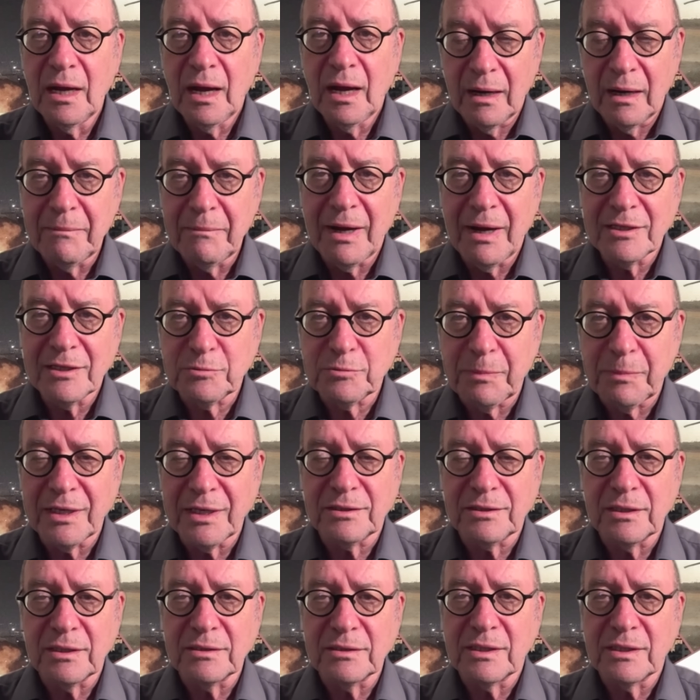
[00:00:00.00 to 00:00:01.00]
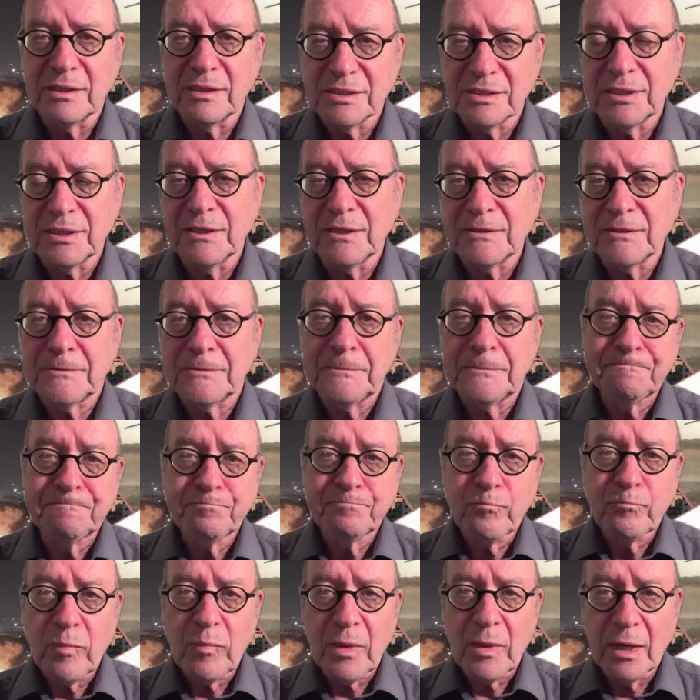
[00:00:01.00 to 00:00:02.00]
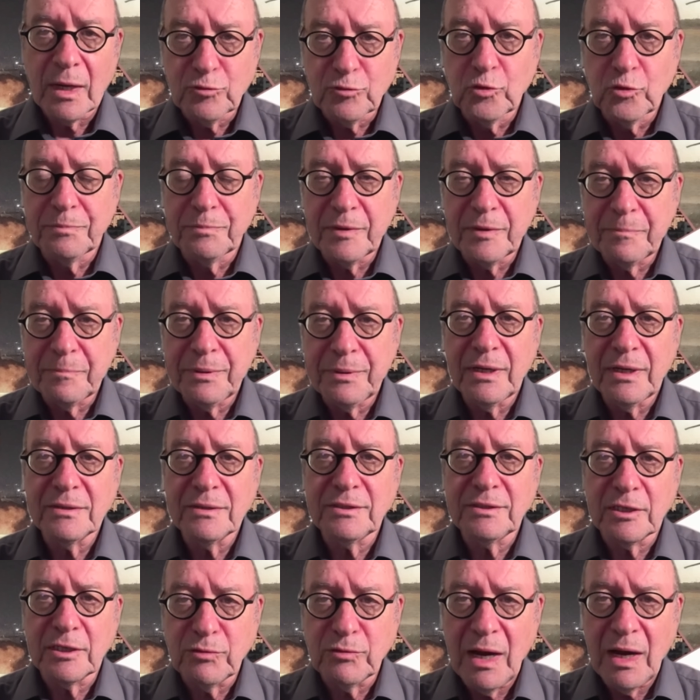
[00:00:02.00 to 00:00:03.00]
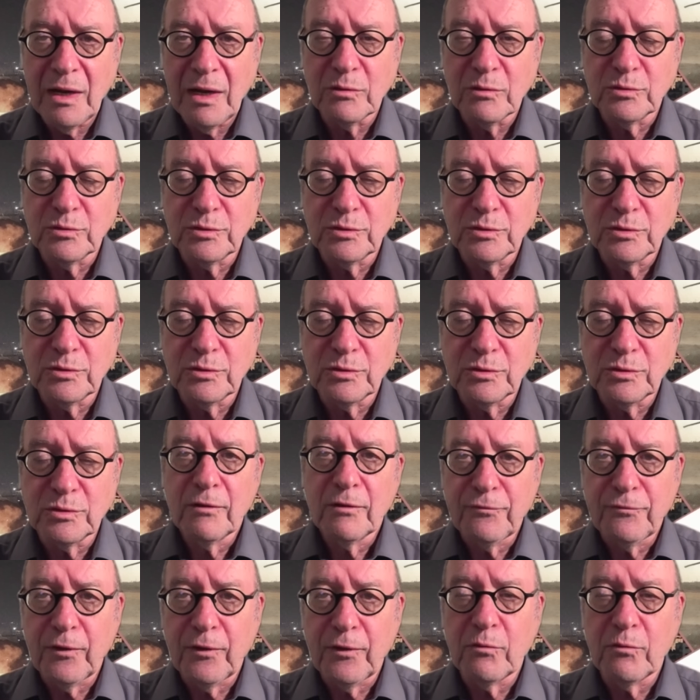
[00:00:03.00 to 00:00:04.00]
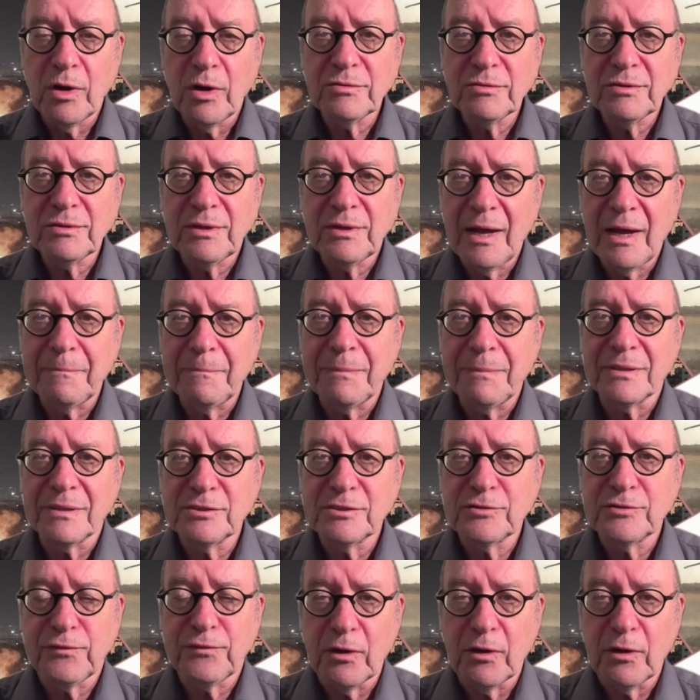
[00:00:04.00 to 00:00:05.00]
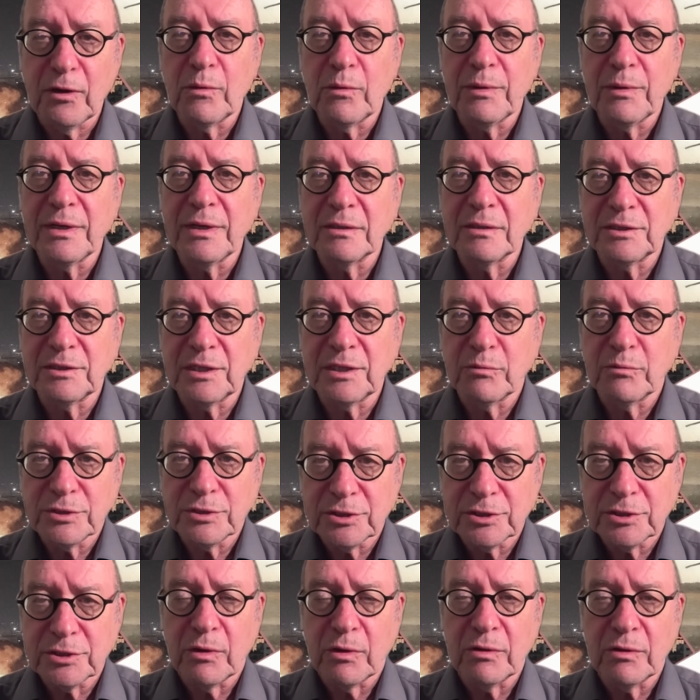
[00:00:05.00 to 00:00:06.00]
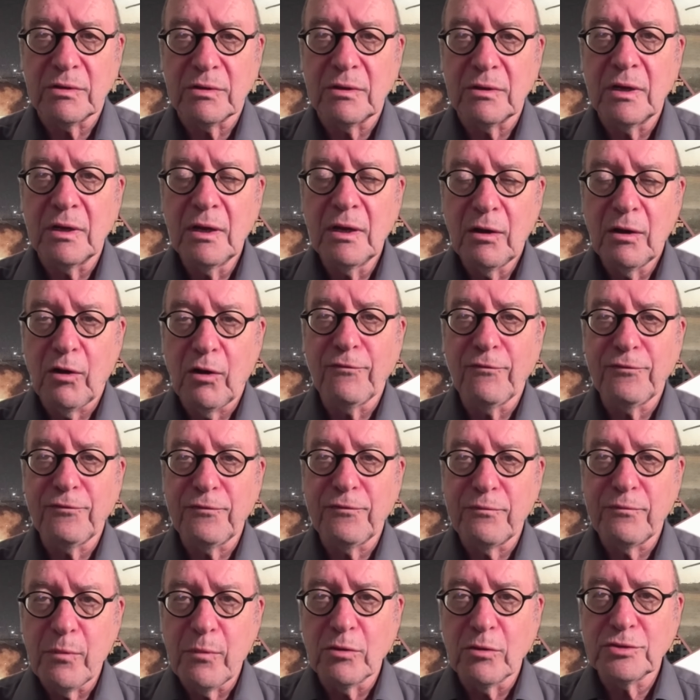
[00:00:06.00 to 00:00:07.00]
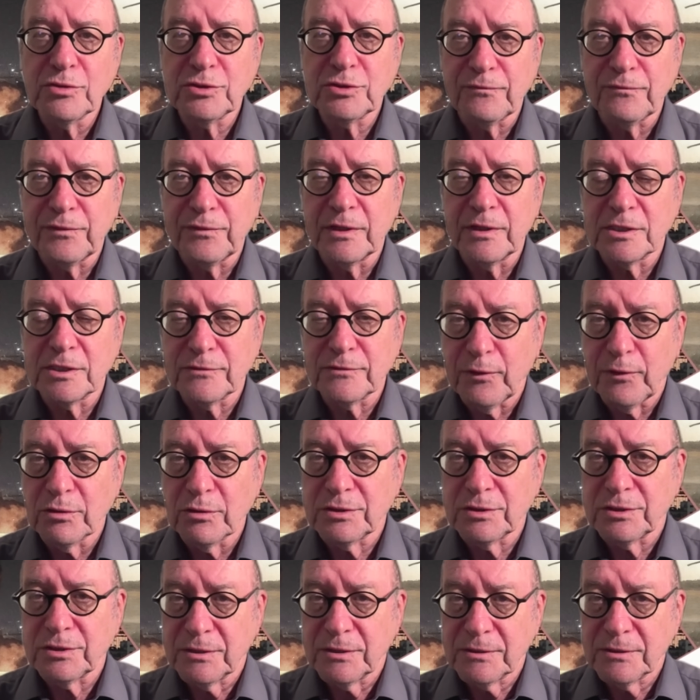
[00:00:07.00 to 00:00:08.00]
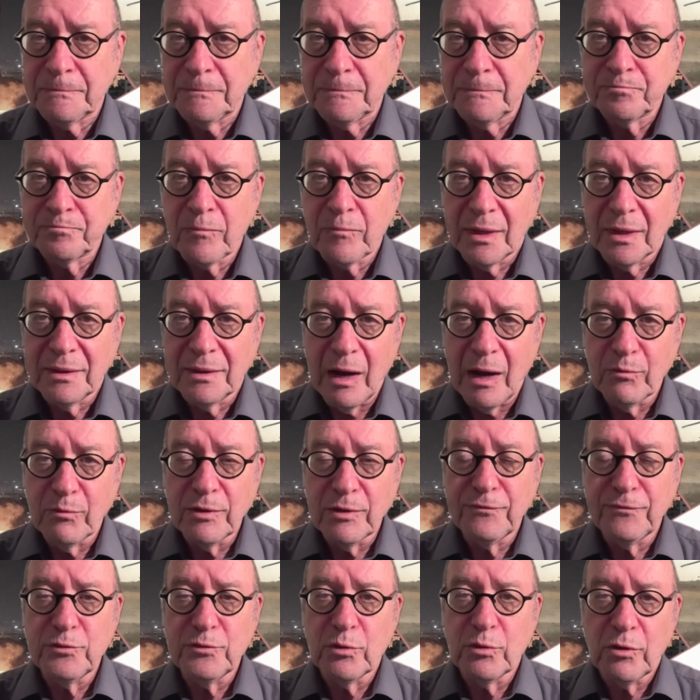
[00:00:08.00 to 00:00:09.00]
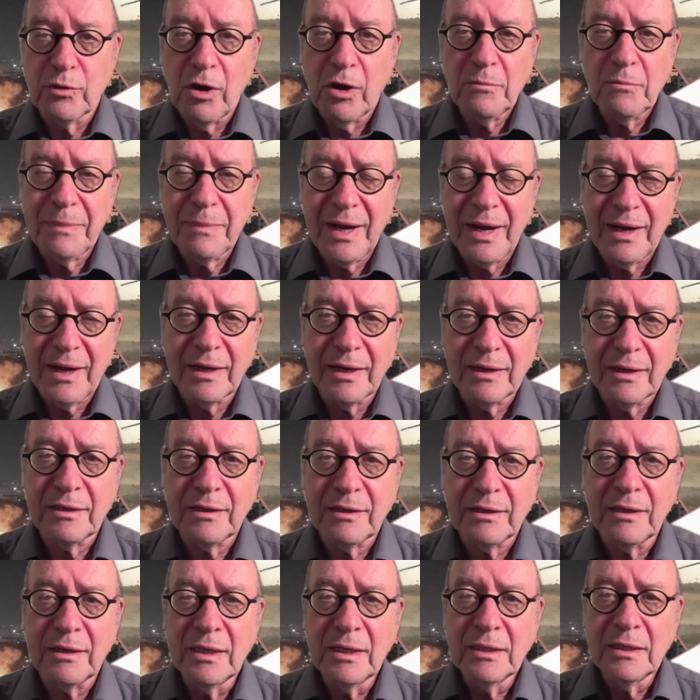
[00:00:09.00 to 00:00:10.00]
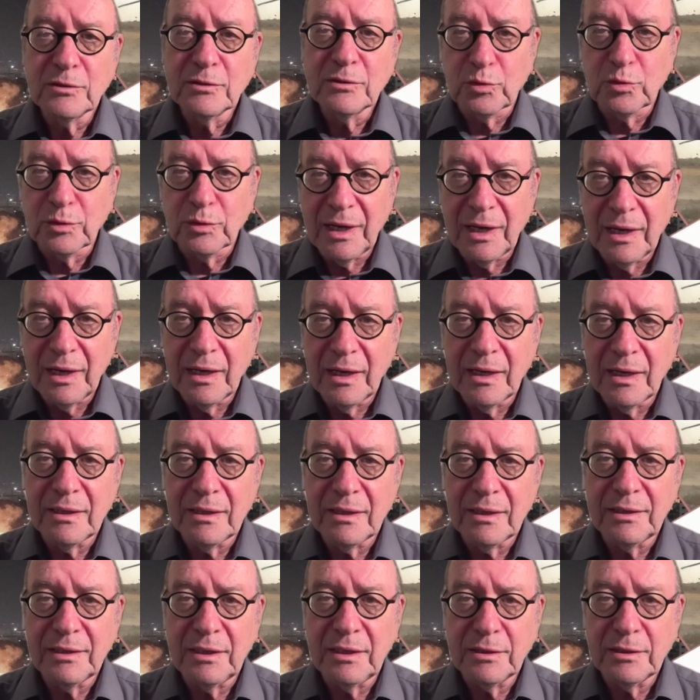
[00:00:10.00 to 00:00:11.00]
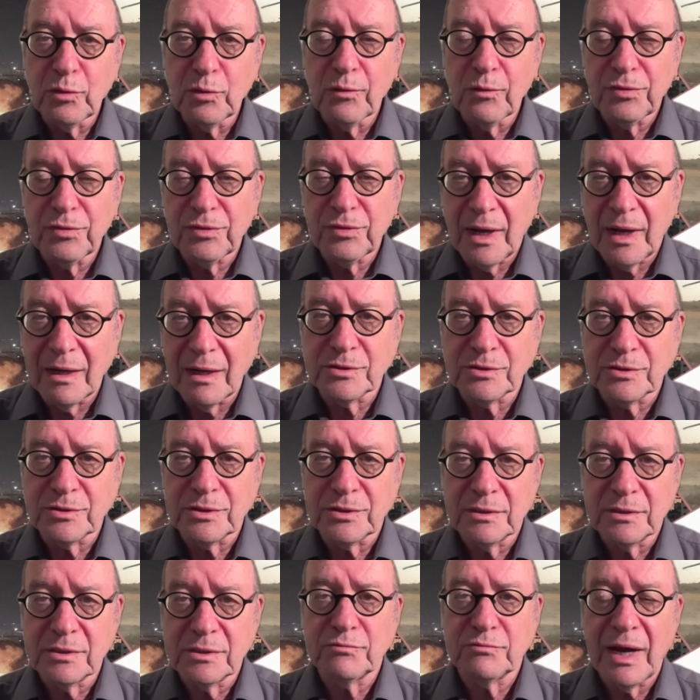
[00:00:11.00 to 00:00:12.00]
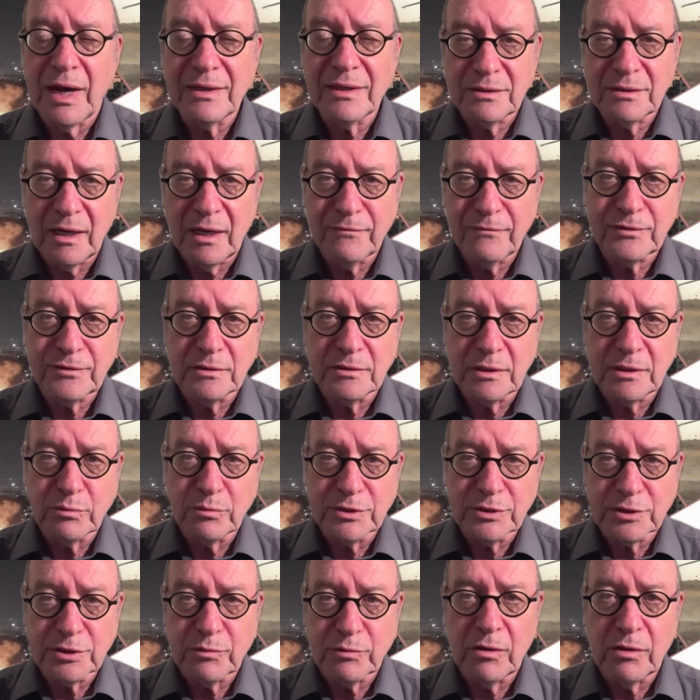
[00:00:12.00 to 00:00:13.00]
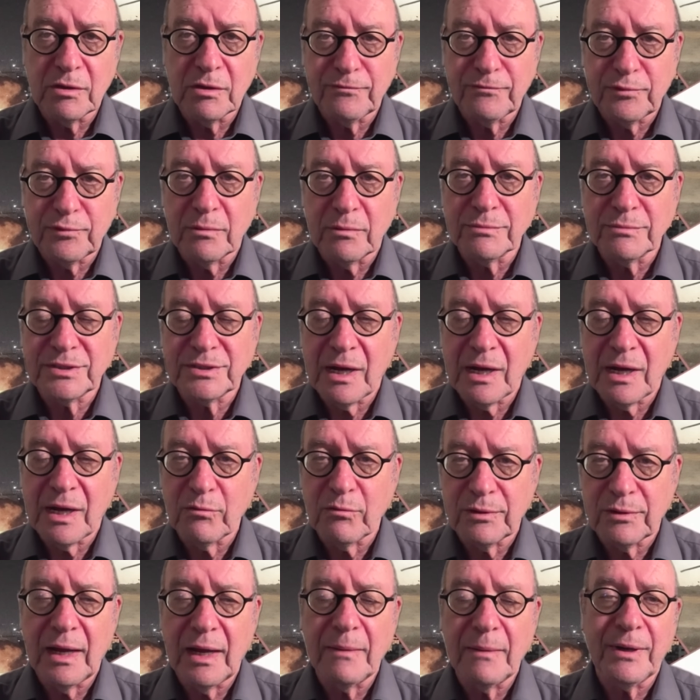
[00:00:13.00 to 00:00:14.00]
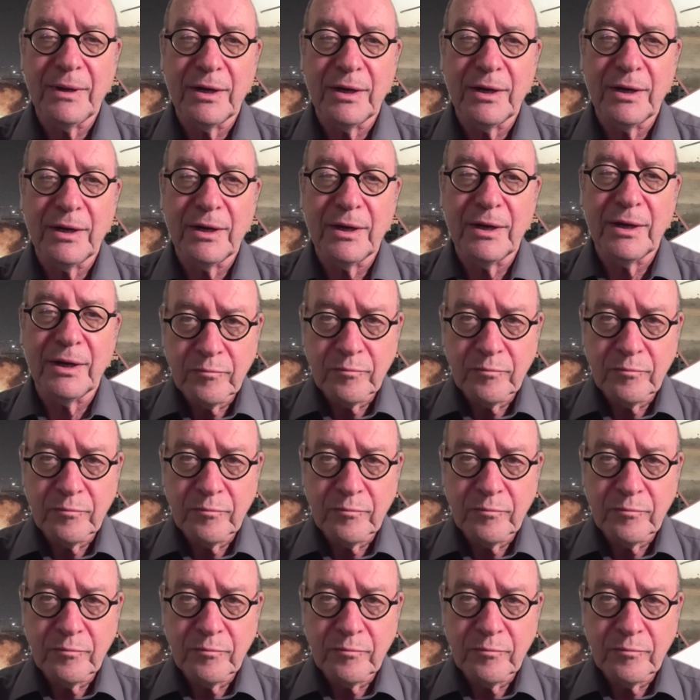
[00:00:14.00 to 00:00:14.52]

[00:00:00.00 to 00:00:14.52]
are much better than 6, to prepare the ground for what happens following the withdrawal of most of its forces. Now, if you go back to the early 2000s, right after the withdrawal from South Lebanon,